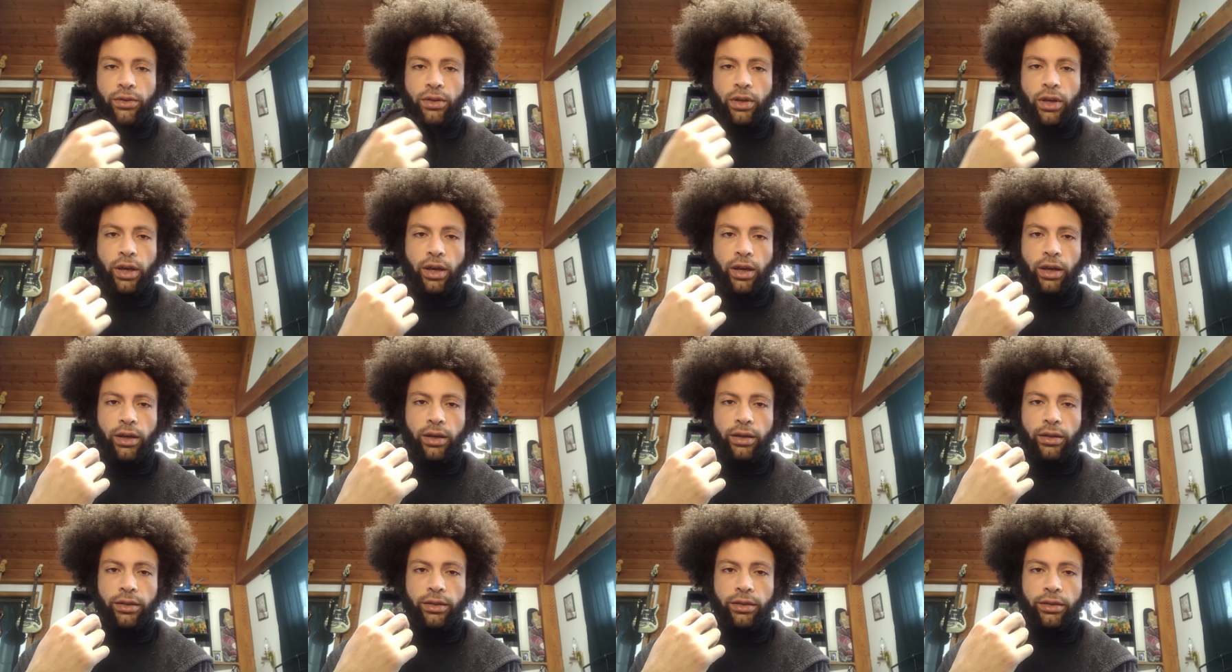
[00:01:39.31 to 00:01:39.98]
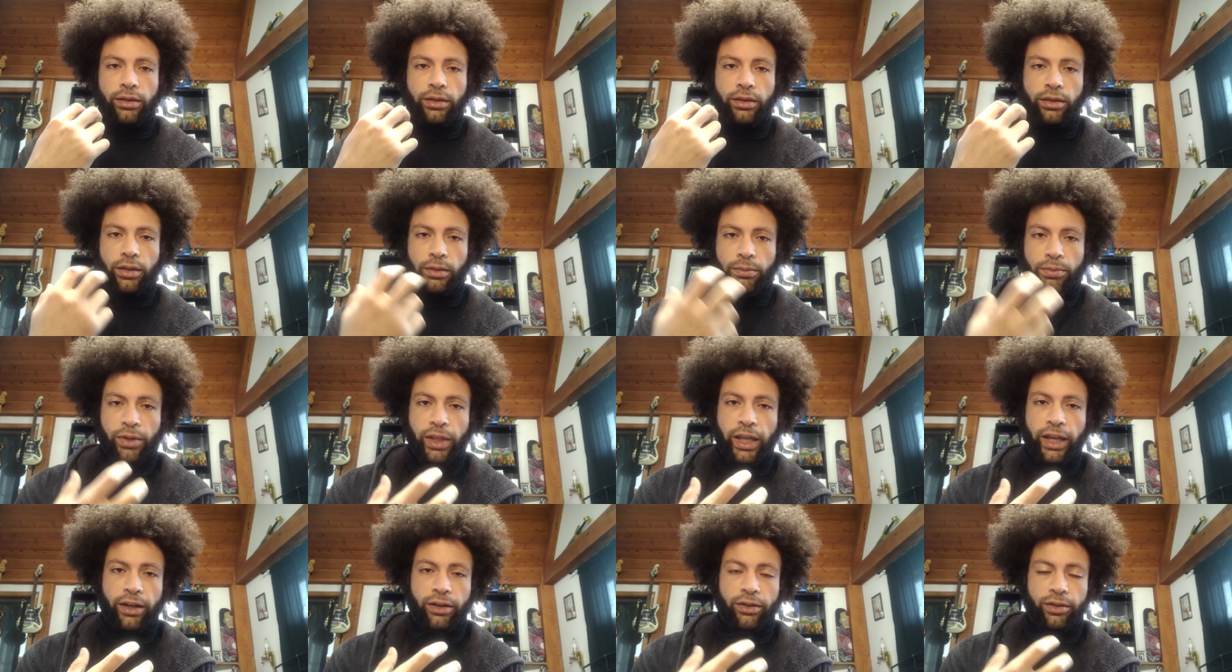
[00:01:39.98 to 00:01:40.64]
the
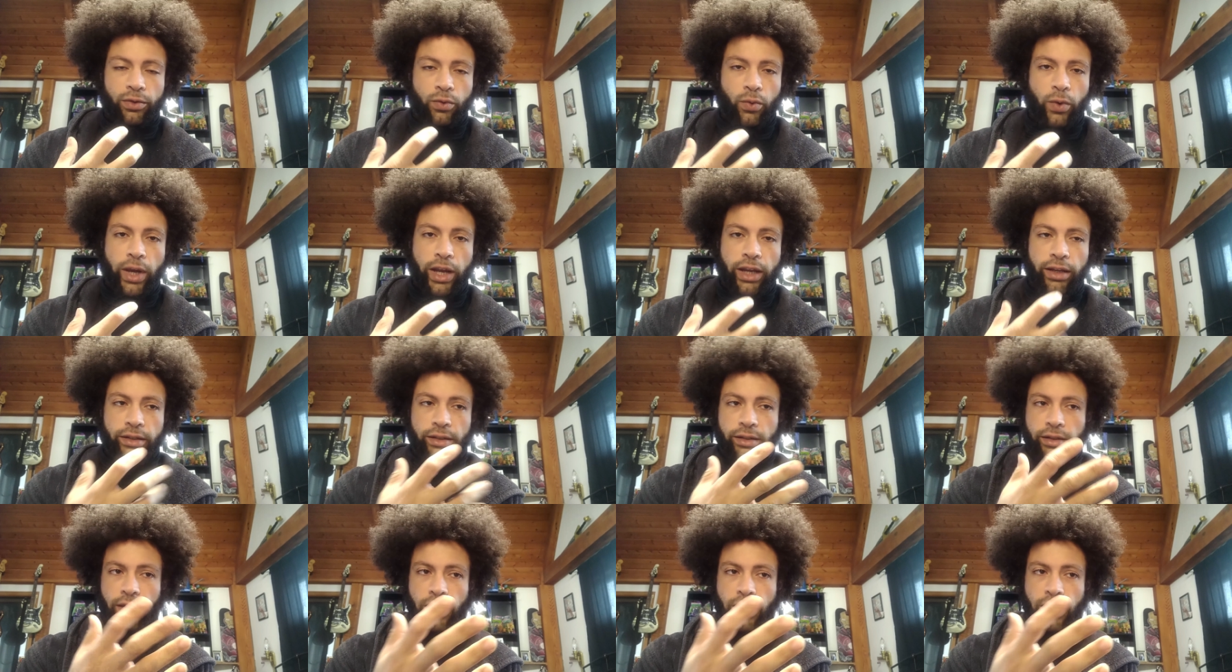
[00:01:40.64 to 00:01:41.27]
player's weight